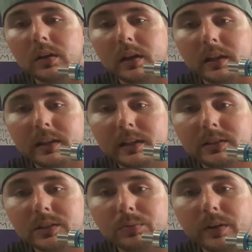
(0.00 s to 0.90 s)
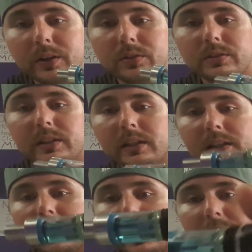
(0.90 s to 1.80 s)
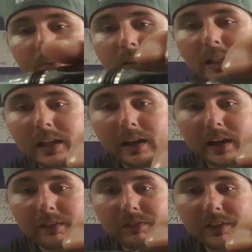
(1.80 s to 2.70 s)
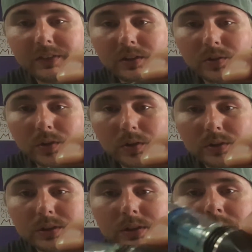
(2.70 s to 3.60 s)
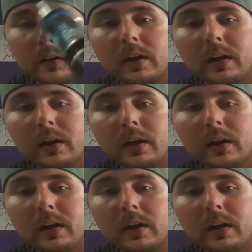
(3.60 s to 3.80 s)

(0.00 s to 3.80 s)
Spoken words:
And this is where you see that I am set at 50 joules